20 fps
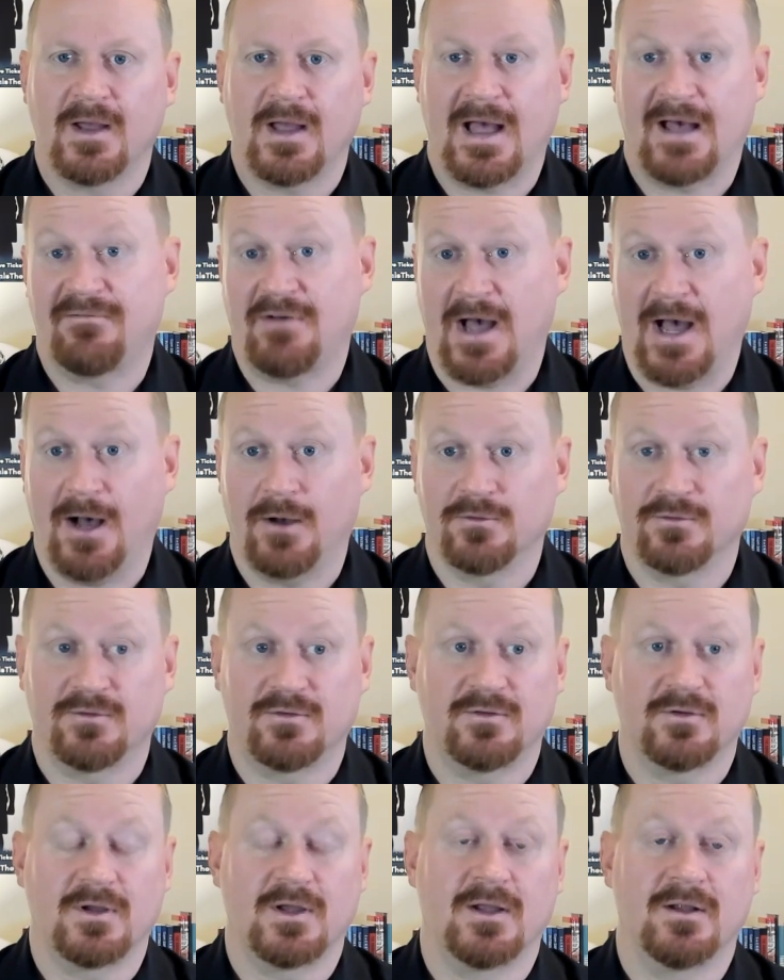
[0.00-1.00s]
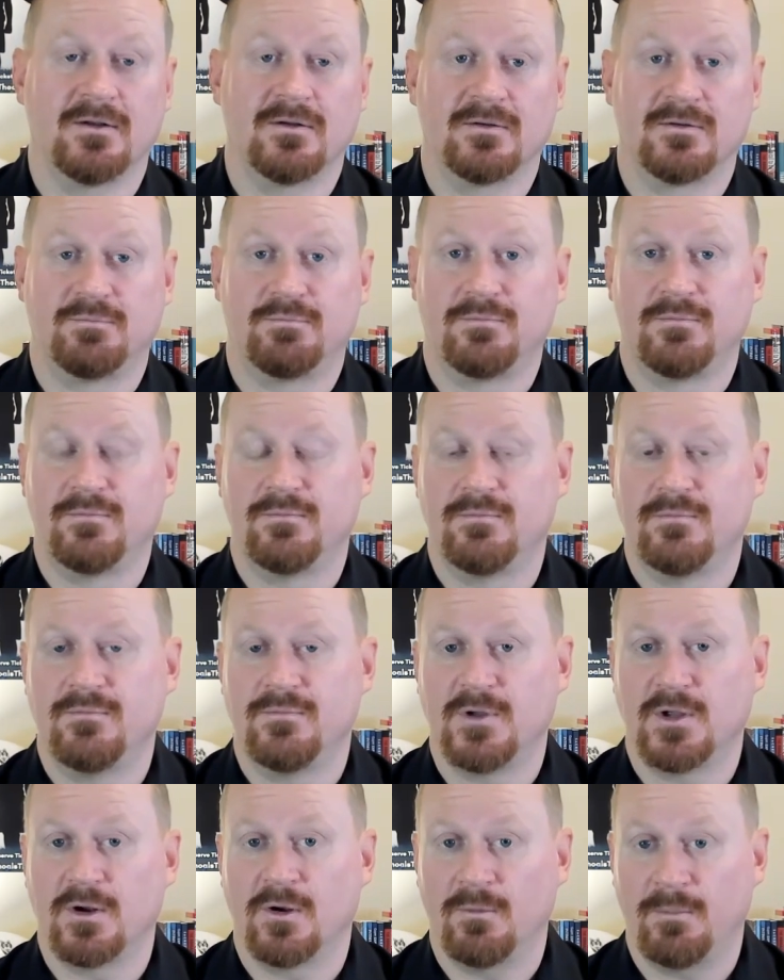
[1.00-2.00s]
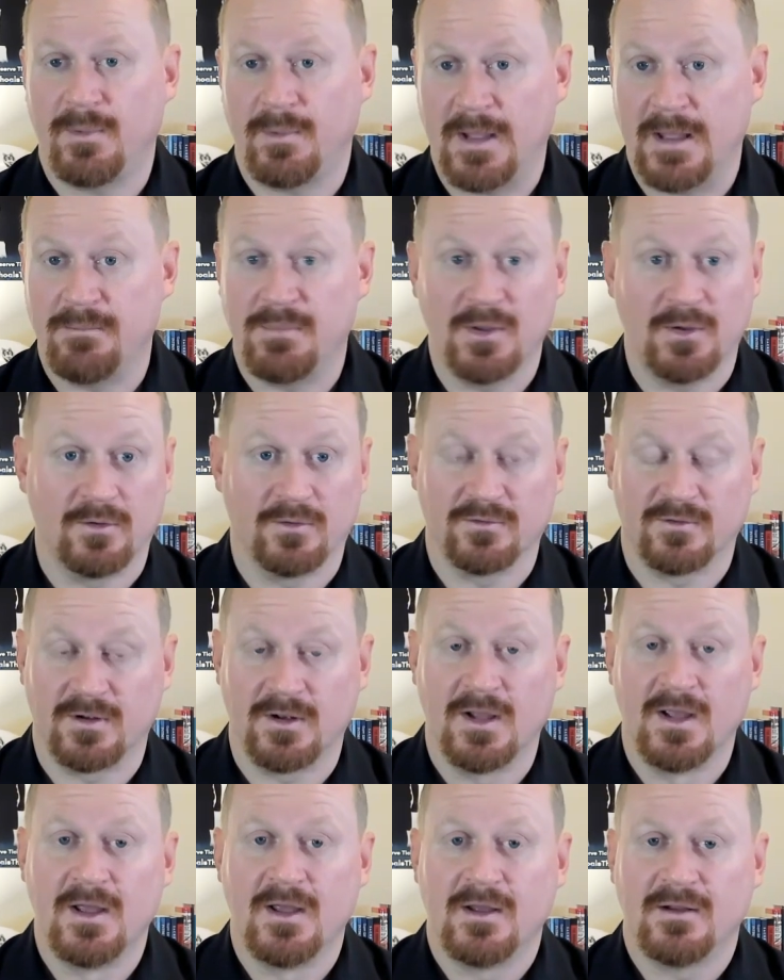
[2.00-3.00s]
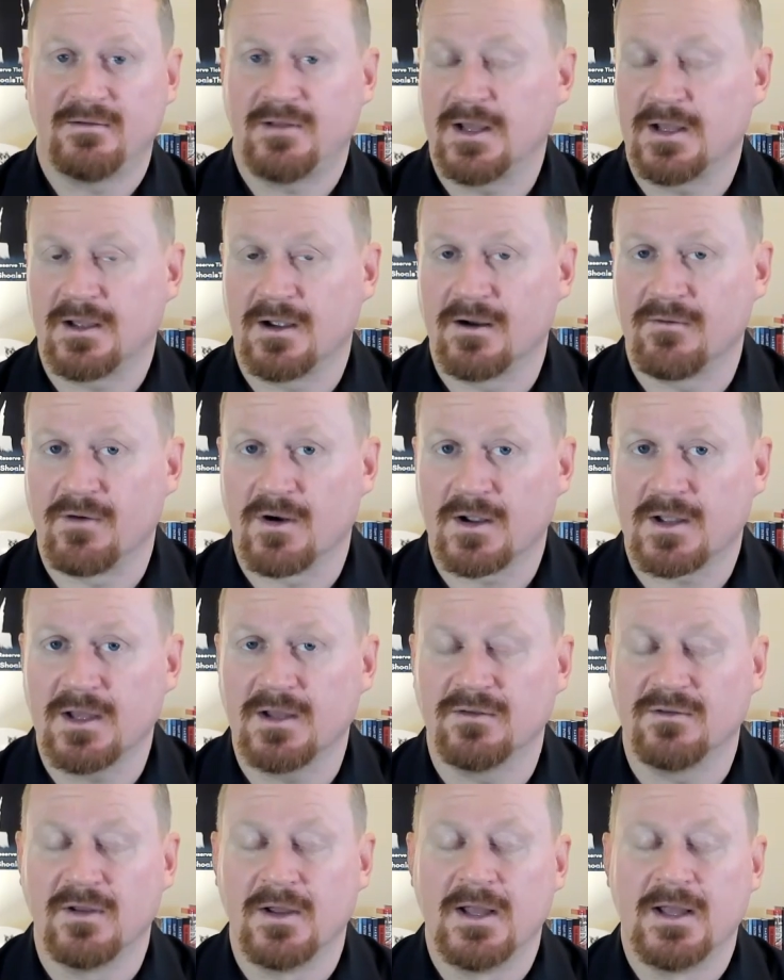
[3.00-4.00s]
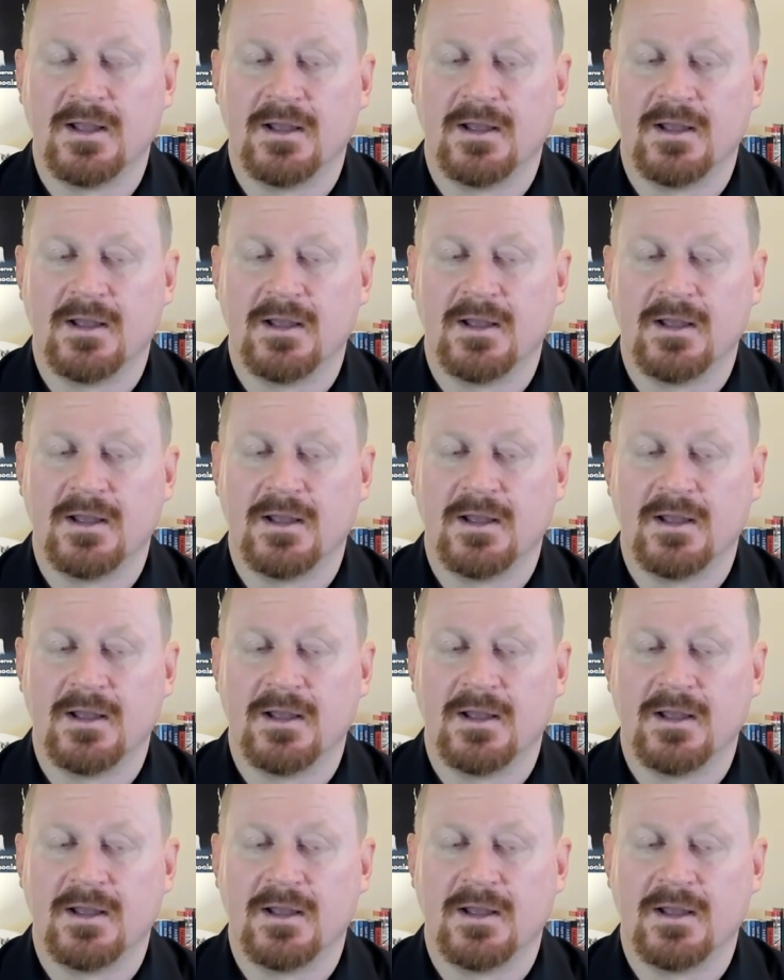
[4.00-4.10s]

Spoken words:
have a house and, pay bills and take care of our kids.